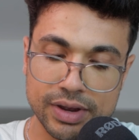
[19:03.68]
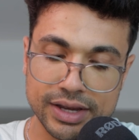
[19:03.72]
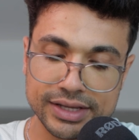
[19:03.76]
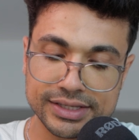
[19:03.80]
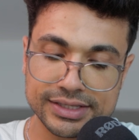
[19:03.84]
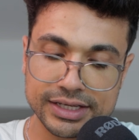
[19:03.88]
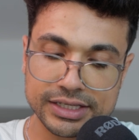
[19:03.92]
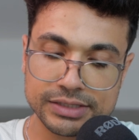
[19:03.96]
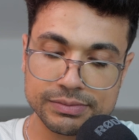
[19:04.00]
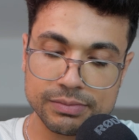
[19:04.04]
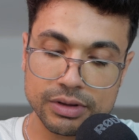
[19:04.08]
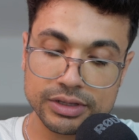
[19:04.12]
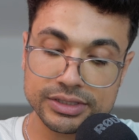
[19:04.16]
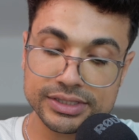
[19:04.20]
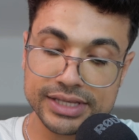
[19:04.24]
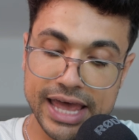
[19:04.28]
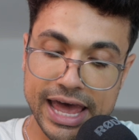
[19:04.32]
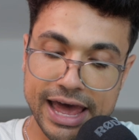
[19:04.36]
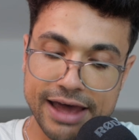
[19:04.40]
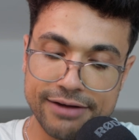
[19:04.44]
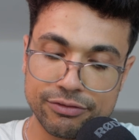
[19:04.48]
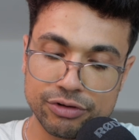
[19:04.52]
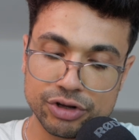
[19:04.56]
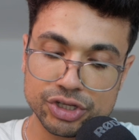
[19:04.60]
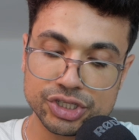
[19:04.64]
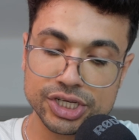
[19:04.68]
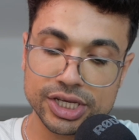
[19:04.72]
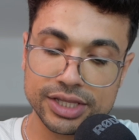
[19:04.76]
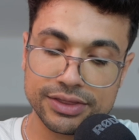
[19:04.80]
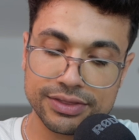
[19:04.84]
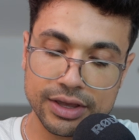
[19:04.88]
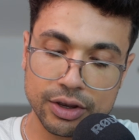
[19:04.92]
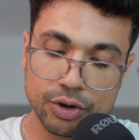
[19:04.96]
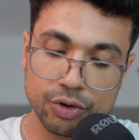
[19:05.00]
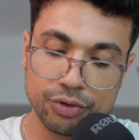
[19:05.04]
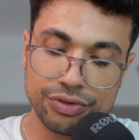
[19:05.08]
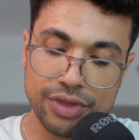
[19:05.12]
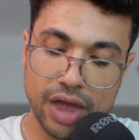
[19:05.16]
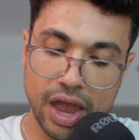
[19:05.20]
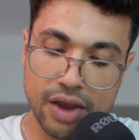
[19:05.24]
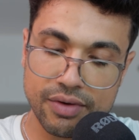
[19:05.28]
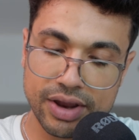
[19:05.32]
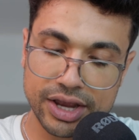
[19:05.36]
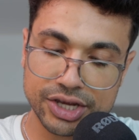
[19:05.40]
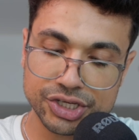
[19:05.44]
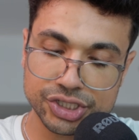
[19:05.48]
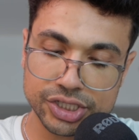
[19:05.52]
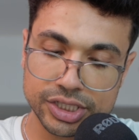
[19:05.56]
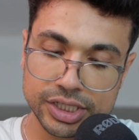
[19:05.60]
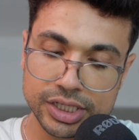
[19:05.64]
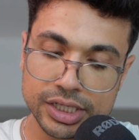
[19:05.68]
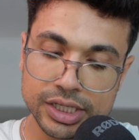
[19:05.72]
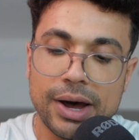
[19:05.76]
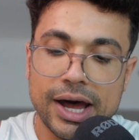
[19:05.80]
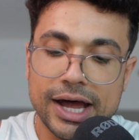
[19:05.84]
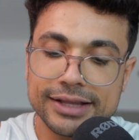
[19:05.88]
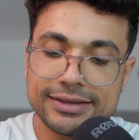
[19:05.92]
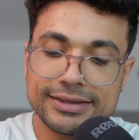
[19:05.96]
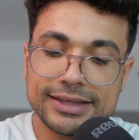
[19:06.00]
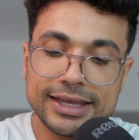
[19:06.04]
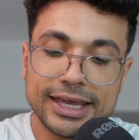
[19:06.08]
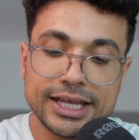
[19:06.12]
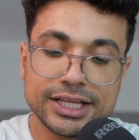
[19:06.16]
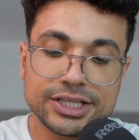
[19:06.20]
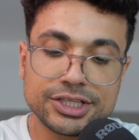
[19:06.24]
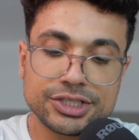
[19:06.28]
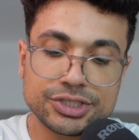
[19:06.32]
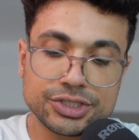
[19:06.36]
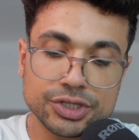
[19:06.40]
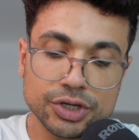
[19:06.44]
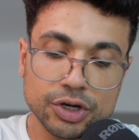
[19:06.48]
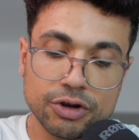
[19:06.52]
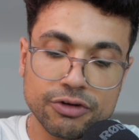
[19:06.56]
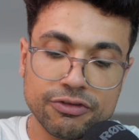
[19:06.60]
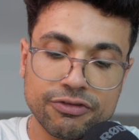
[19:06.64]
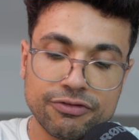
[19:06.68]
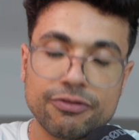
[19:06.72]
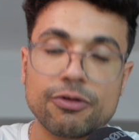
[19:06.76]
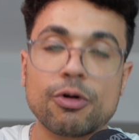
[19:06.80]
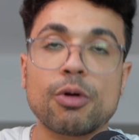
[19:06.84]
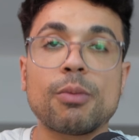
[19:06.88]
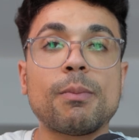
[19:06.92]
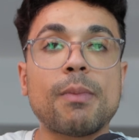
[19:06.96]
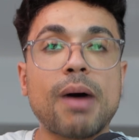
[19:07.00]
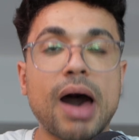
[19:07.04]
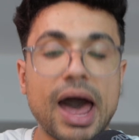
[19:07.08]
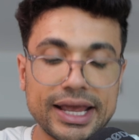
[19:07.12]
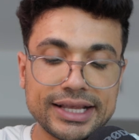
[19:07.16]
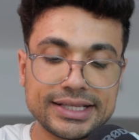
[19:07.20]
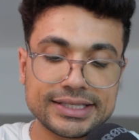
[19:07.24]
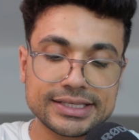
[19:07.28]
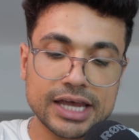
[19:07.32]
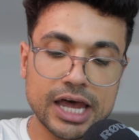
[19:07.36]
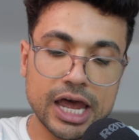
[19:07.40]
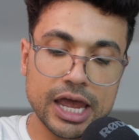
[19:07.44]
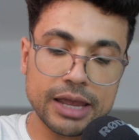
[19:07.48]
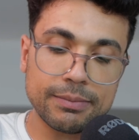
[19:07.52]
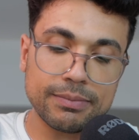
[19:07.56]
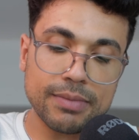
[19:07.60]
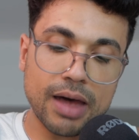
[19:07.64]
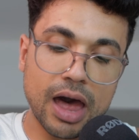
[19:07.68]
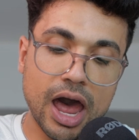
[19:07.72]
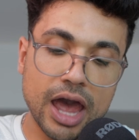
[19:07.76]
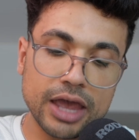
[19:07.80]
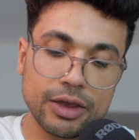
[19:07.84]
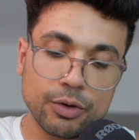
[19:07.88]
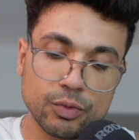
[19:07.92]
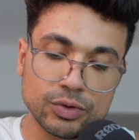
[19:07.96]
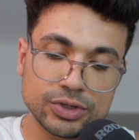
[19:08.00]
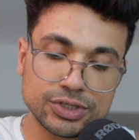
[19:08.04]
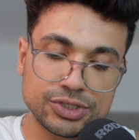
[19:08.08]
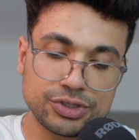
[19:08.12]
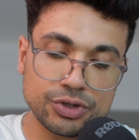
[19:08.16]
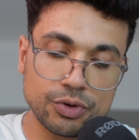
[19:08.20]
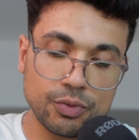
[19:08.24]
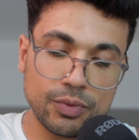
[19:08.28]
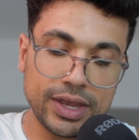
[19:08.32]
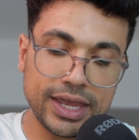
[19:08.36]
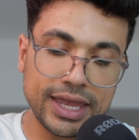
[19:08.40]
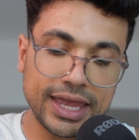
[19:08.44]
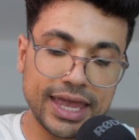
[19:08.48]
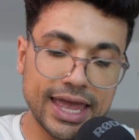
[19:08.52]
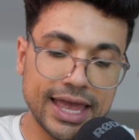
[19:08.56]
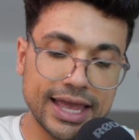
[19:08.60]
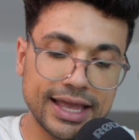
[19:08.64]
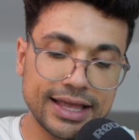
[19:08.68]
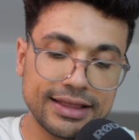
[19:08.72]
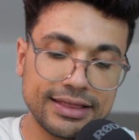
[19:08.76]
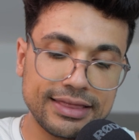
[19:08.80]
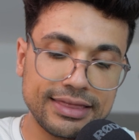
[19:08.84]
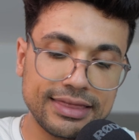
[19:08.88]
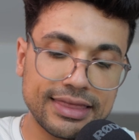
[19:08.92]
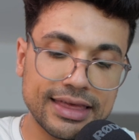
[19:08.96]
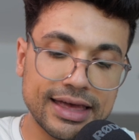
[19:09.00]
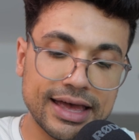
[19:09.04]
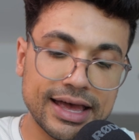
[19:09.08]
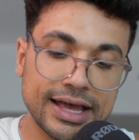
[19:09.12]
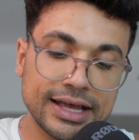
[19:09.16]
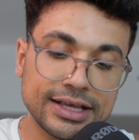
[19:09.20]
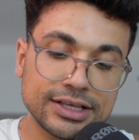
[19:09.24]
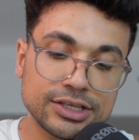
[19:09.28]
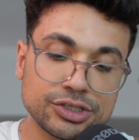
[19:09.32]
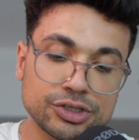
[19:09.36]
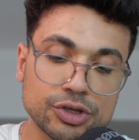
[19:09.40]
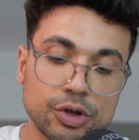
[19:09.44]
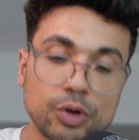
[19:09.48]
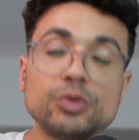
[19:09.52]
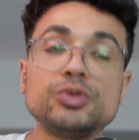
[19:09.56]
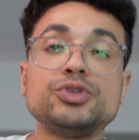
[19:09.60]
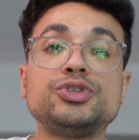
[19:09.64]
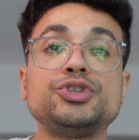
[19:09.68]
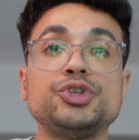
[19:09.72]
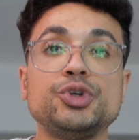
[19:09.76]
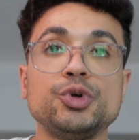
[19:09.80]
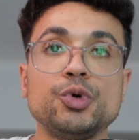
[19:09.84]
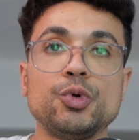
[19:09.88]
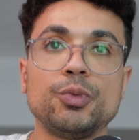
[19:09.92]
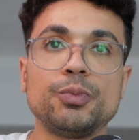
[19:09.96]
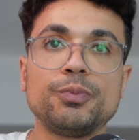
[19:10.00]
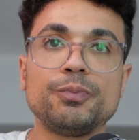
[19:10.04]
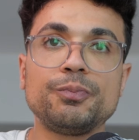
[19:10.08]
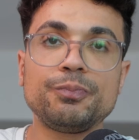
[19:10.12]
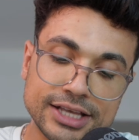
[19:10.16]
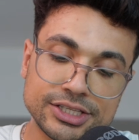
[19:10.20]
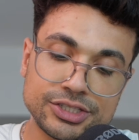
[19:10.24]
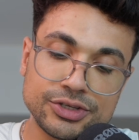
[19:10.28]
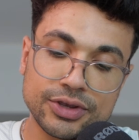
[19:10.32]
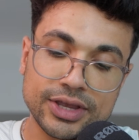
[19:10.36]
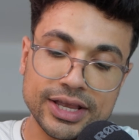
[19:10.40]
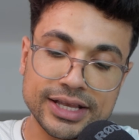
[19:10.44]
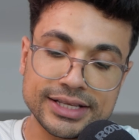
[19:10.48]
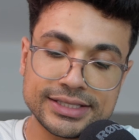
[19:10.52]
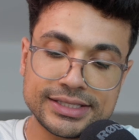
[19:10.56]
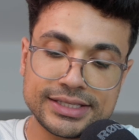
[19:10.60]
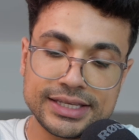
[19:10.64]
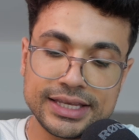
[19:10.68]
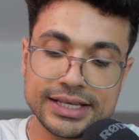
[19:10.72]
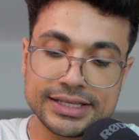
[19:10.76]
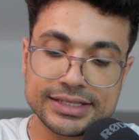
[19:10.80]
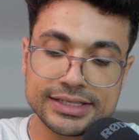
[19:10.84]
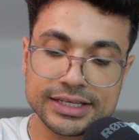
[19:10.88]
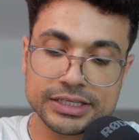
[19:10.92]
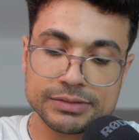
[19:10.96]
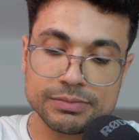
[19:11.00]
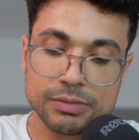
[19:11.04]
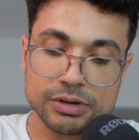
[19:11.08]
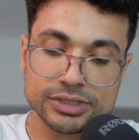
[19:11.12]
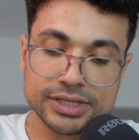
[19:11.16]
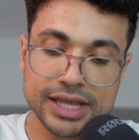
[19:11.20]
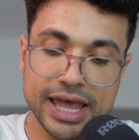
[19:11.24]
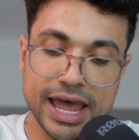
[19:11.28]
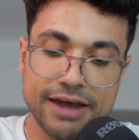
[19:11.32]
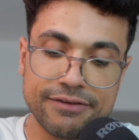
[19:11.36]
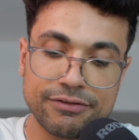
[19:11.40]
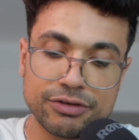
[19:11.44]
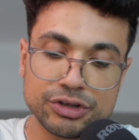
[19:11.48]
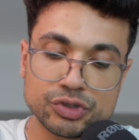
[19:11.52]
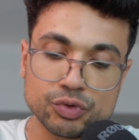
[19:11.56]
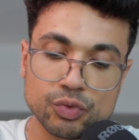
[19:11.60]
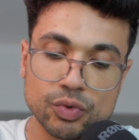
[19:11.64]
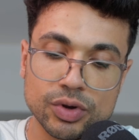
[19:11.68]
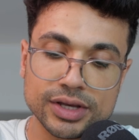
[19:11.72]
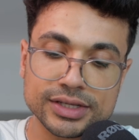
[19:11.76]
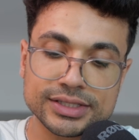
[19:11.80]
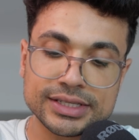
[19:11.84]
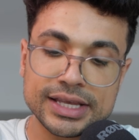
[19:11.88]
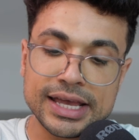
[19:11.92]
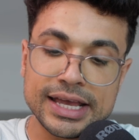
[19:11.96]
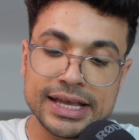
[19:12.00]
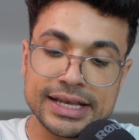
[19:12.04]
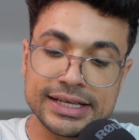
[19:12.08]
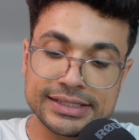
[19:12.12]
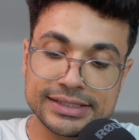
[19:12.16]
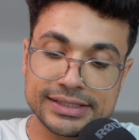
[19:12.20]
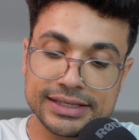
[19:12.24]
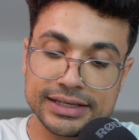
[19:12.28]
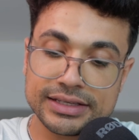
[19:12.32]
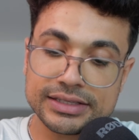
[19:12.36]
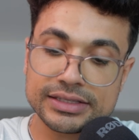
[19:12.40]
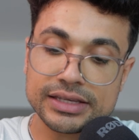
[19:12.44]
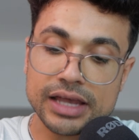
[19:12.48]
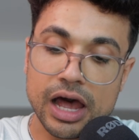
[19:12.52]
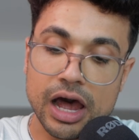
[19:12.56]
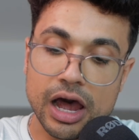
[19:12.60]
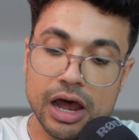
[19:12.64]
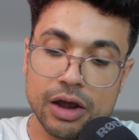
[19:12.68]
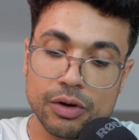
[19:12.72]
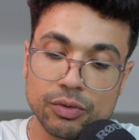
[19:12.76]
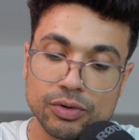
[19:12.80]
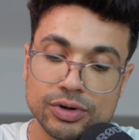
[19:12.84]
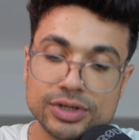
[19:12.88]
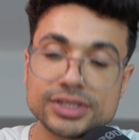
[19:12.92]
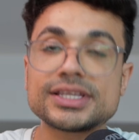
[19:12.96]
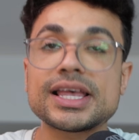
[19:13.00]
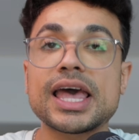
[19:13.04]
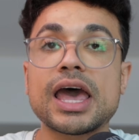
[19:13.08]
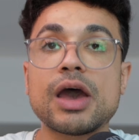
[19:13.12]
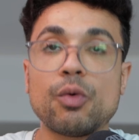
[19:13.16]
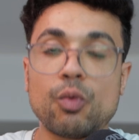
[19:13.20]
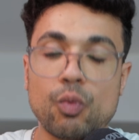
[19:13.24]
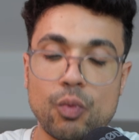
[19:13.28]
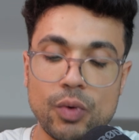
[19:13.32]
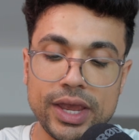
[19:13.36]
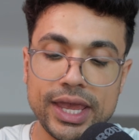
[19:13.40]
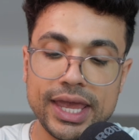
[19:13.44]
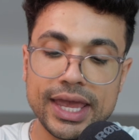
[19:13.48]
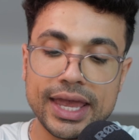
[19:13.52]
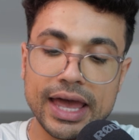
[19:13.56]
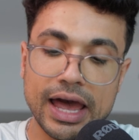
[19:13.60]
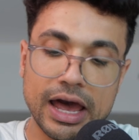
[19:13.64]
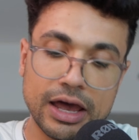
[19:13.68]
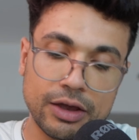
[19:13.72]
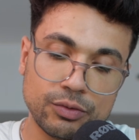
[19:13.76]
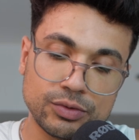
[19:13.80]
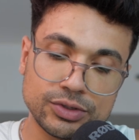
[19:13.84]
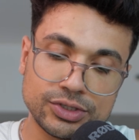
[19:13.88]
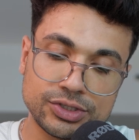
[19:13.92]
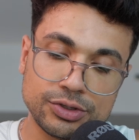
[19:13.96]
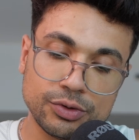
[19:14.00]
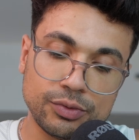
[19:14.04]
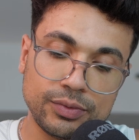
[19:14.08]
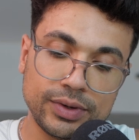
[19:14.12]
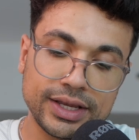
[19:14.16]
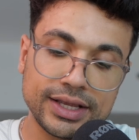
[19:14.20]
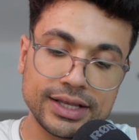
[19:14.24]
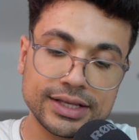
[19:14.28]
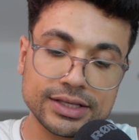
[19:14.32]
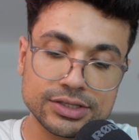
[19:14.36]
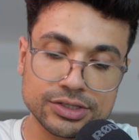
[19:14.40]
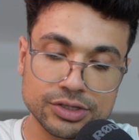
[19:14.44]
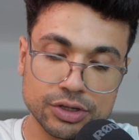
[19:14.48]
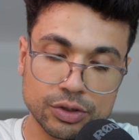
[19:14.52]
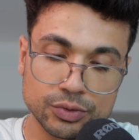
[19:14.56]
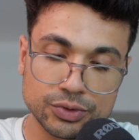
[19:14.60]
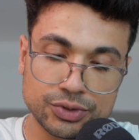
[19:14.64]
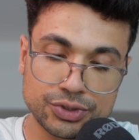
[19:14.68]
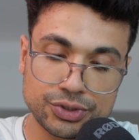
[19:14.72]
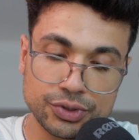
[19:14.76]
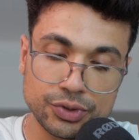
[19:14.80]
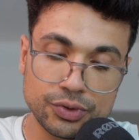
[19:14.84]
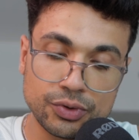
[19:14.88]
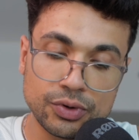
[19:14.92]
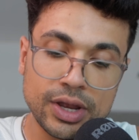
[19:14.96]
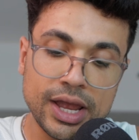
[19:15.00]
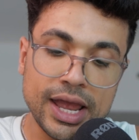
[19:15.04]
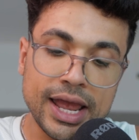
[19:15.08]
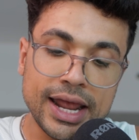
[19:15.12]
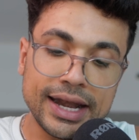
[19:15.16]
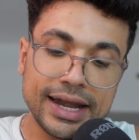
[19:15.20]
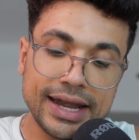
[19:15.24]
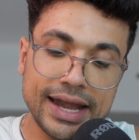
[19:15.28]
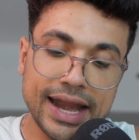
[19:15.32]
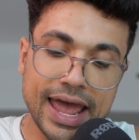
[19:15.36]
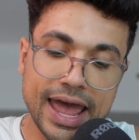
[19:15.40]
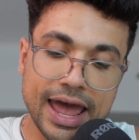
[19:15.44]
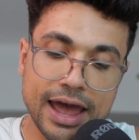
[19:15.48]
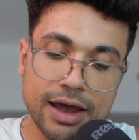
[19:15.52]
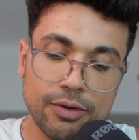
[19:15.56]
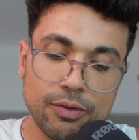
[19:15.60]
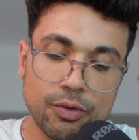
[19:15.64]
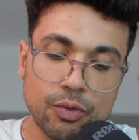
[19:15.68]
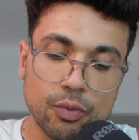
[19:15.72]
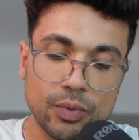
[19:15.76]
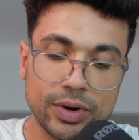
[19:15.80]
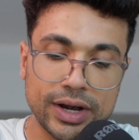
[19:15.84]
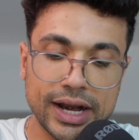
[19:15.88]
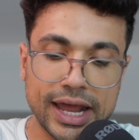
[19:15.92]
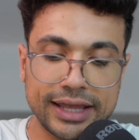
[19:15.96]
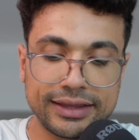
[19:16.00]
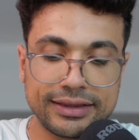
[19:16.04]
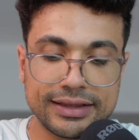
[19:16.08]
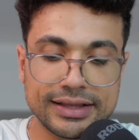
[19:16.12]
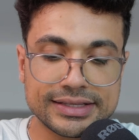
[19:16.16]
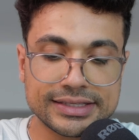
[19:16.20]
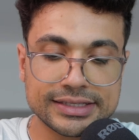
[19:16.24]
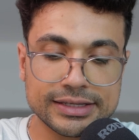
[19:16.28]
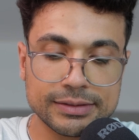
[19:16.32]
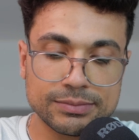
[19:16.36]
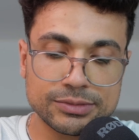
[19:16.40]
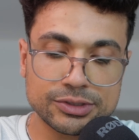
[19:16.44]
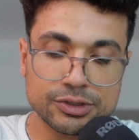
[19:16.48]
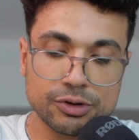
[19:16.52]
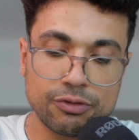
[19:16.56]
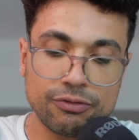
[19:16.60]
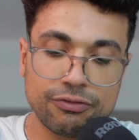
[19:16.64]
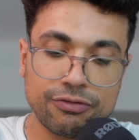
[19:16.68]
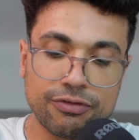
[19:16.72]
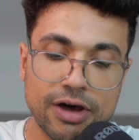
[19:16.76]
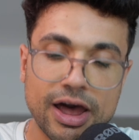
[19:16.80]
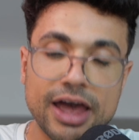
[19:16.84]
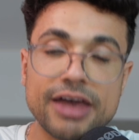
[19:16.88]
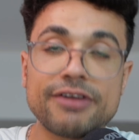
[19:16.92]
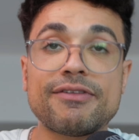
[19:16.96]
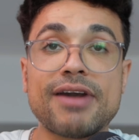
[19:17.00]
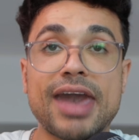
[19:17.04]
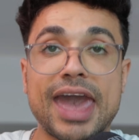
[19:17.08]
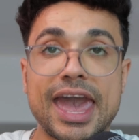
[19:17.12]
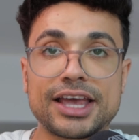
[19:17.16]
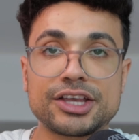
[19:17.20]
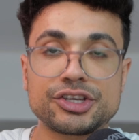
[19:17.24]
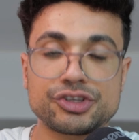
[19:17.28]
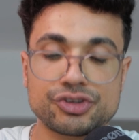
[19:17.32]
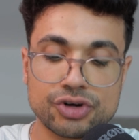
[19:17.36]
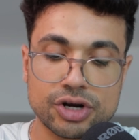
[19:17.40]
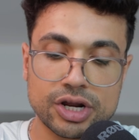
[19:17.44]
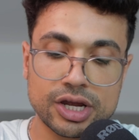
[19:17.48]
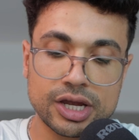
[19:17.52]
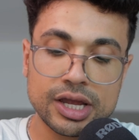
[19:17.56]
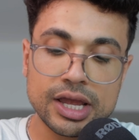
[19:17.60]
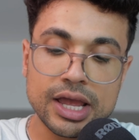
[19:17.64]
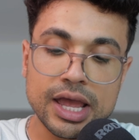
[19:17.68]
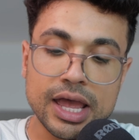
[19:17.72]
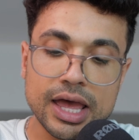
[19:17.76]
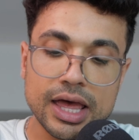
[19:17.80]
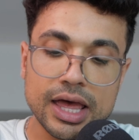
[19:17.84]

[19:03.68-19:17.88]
my 6 months average in the good direction. But it took from my time I was doing in the Zone 2. As you can see, 6 months average was 6 hours a week. I was doing Zone 2. Now, when I did some Zone 5 extra,